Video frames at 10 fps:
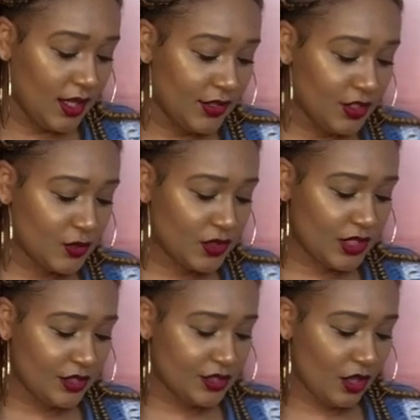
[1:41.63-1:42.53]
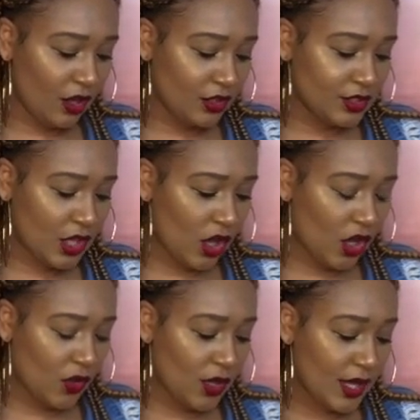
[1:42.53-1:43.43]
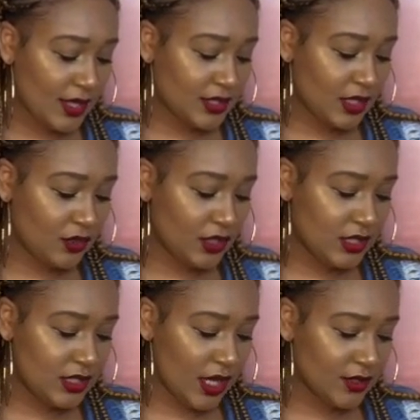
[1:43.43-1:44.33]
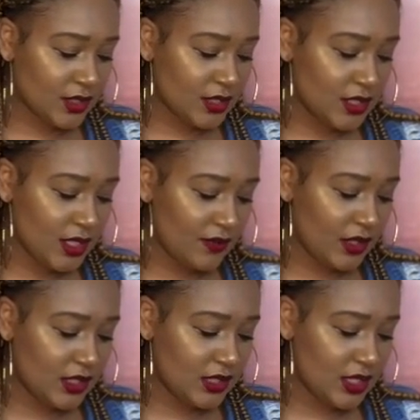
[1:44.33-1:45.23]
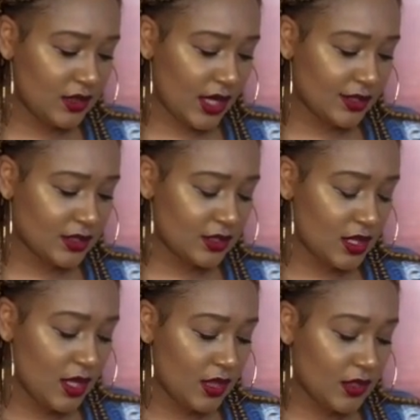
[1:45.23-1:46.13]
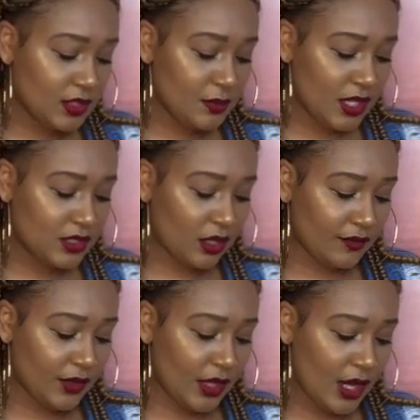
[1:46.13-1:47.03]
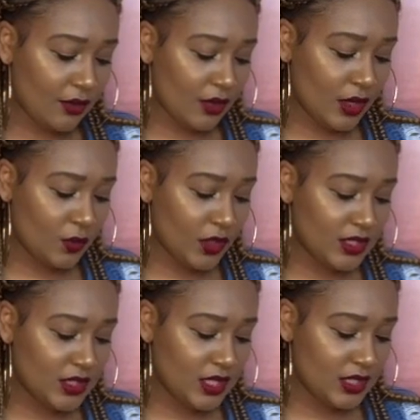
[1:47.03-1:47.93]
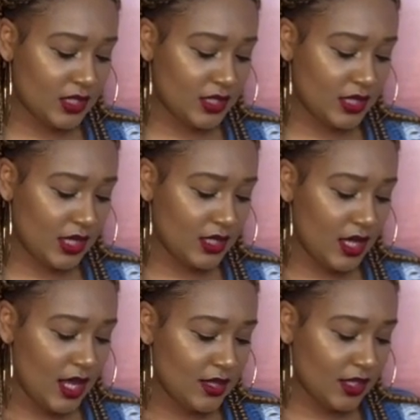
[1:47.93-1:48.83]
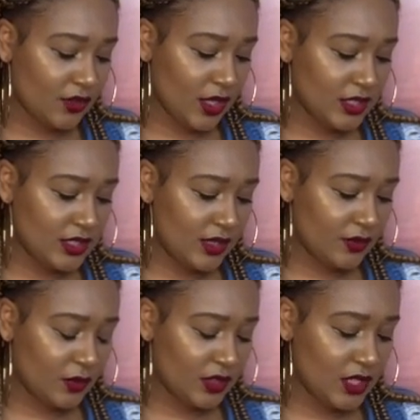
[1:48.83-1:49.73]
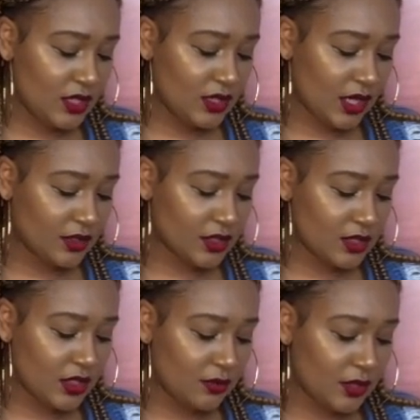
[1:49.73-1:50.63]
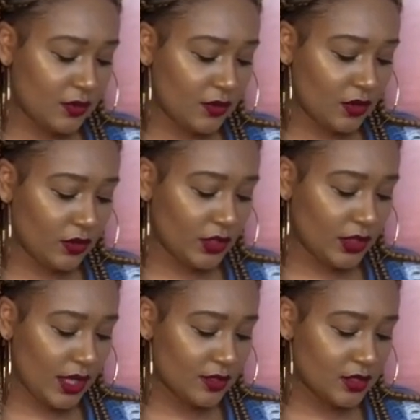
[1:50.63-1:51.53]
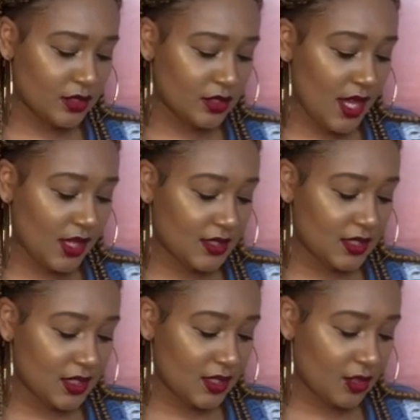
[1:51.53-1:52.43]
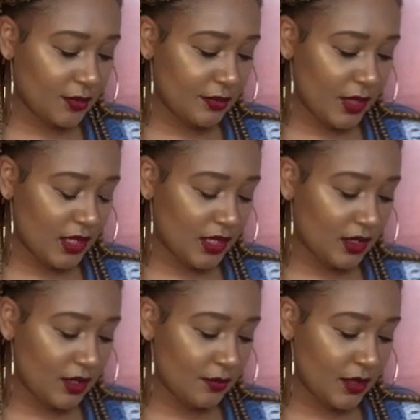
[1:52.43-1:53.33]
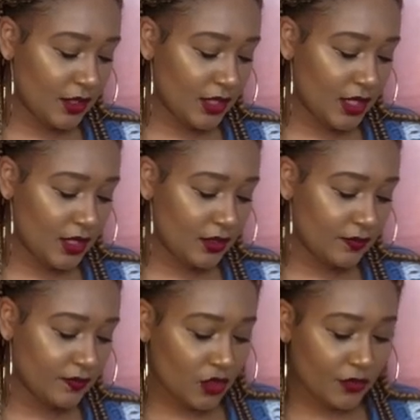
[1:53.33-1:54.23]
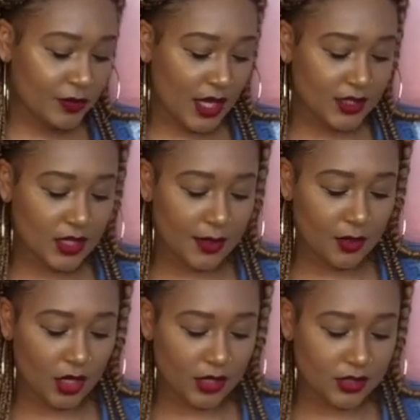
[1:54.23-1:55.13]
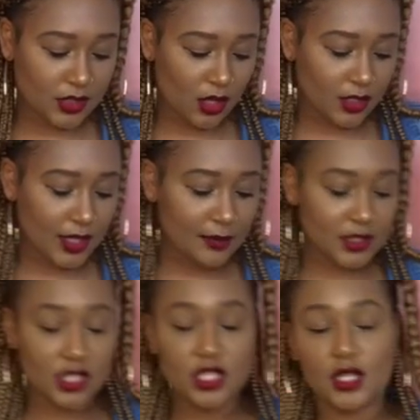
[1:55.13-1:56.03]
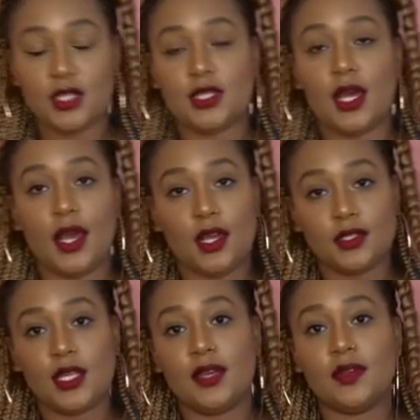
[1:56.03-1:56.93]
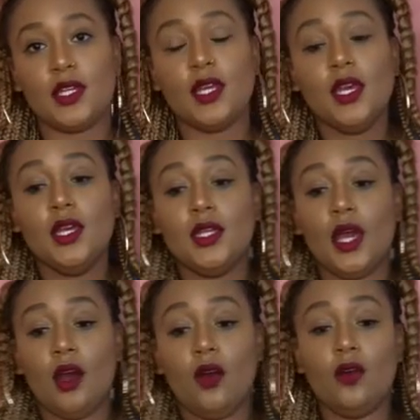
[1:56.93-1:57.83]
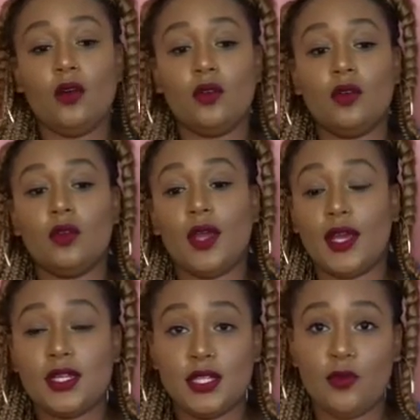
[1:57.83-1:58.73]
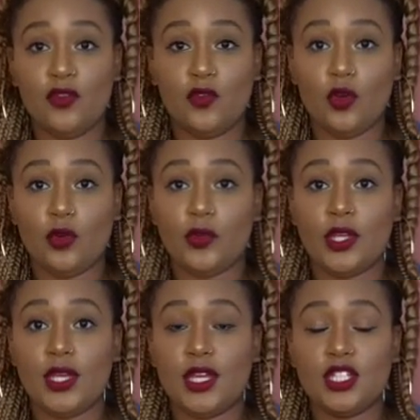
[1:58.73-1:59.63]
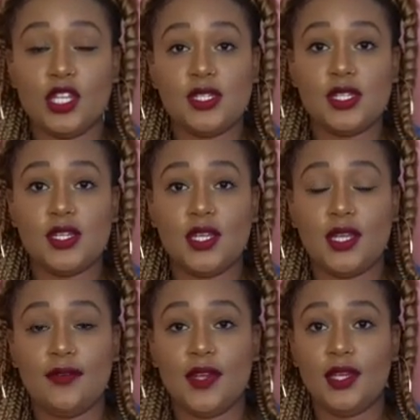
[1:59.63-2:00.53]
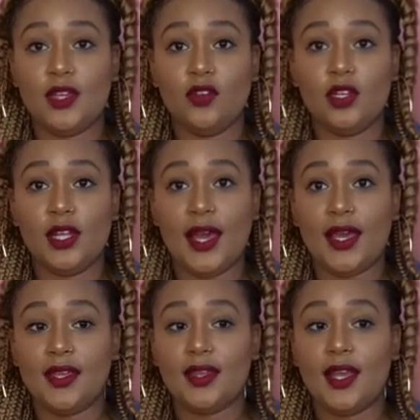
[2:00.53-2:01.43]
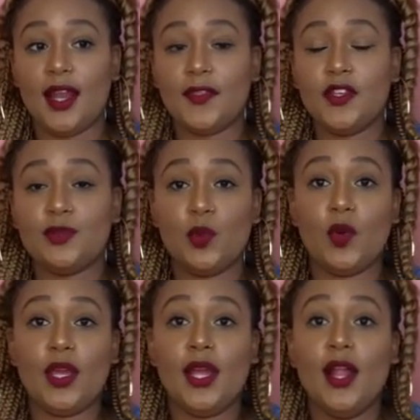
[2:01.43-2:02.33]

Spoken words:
this was their song. Saul has killed his thousands and David his 10,000s. This made Saul very angry. What's this? He said. They credit David with 10,000 and me with only thousands. Next, they'll be making him their king. So from that time on, Saul kept a jealous eye on David. Now, like I said before, we had just seen that David had killed Goliath, and at this point,